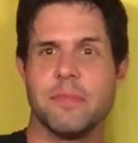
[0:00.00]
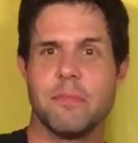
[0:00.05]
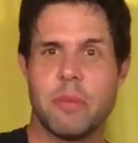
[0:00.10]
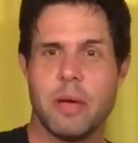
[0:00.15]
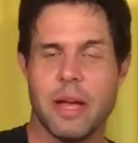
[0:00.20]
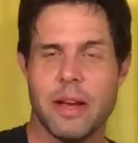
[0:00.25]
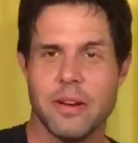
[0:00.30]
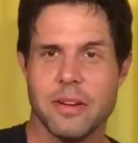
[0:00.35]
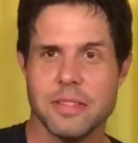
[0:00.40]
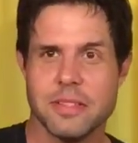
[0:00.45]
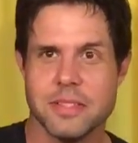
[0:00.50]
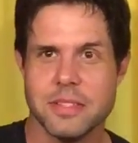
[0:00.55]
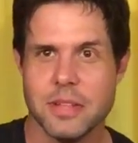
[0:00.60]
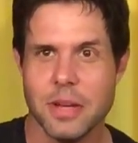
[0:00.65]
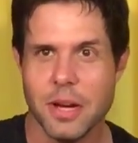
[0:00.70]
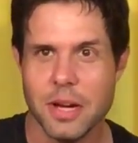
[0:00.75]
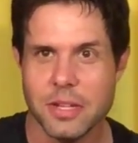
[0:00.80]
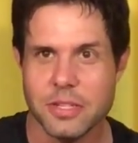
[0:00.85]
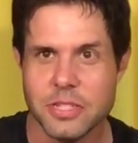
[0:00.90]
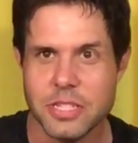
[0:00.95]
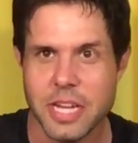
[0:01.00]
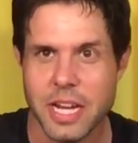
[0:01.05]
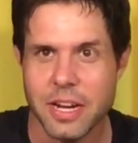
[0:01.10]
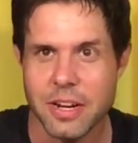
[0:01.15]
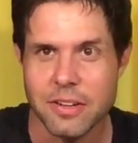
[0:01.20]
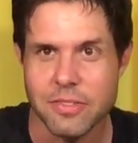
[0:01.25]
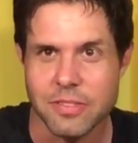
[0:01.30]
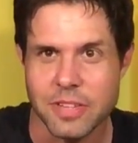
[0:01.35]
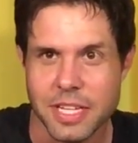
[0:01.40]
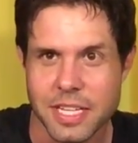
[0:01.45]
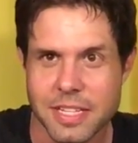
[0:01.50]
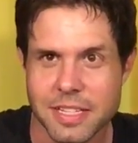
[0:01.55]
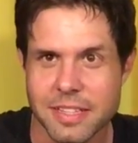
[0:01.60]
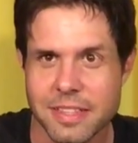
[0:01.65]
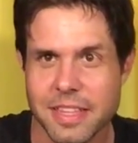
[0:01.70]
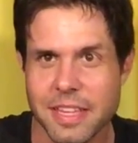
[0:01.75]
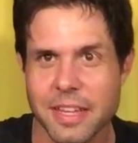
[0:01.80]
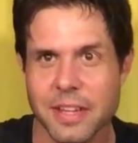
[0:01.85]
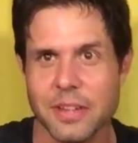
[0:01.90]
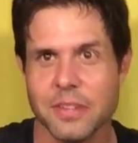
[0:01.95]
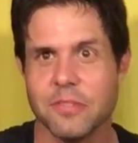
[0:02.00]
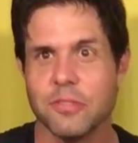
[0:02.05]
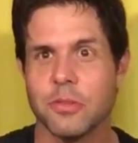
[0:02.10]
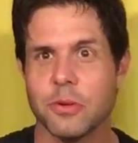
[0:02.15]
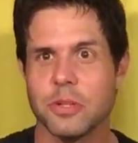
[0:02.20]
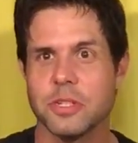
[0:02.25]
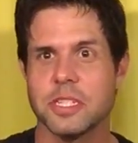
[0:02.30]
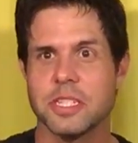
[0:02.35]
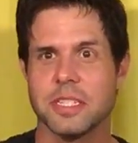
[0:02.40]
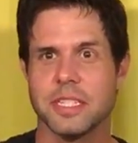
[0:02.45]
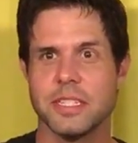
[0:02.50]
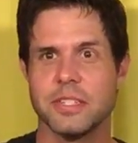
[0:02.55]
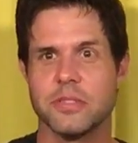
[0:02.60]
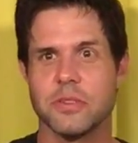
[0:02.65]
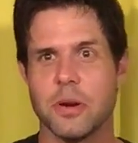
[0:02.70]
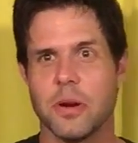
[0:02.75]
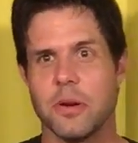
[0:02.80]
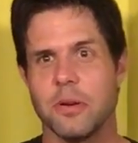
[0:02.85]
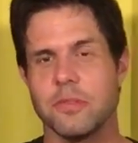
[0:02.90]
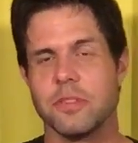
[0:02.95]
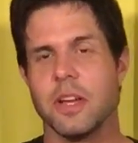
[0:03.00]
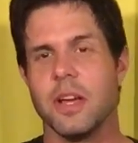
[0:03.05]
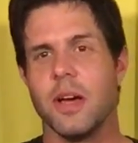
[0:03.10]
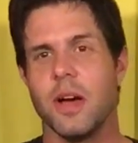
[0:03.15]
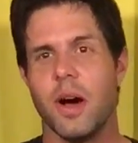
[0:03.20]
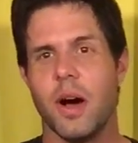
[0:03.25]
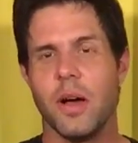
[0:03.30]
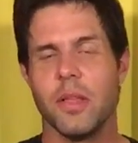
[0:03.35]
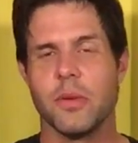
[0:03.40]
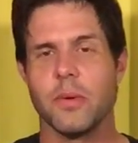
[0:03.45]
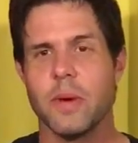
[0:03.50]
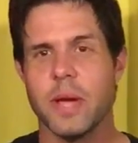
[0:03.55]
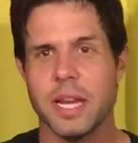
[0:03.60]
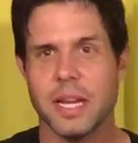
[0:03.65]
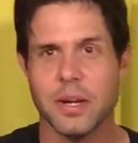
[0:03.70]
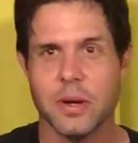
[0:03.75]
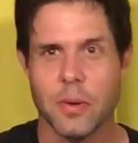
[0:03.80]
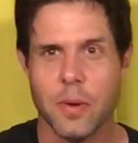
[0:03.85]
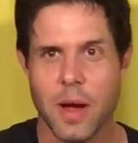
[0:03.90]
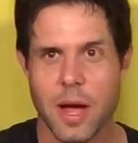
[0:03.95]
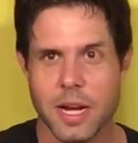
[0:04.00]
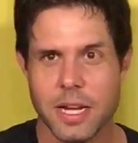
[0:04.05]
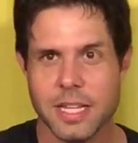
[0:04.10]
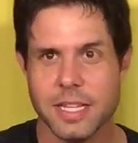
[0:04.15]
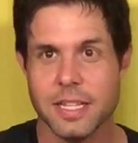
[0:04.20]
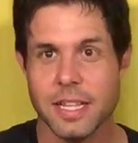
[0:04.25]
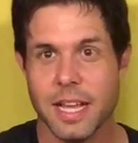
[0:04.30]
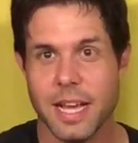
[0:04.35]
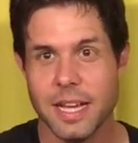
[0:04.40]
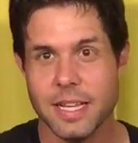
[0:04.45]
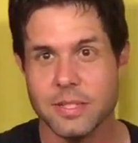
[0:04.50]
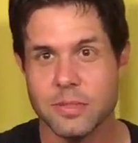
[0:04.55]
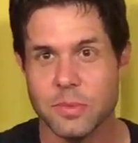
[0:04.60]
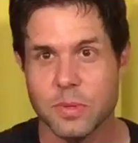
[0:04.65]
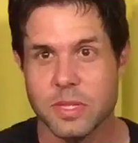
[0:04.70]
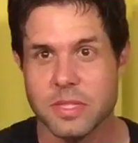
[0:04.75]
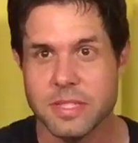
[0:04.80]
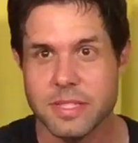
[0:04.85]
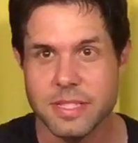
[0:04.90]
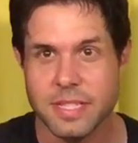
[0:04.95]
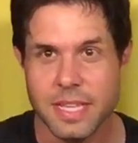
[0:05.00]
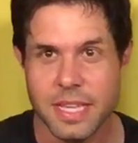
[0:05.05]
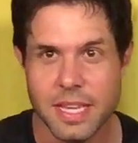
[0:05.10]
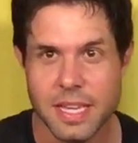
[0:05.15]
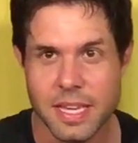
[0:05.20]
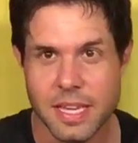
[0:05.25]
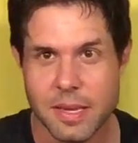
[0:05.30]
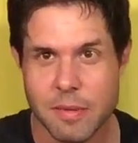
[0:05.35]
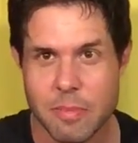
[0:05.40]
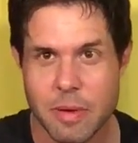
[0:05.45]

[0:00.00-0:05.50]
parents' Dodge Caravan that they unfortunately drove on the way to karate class with C.E.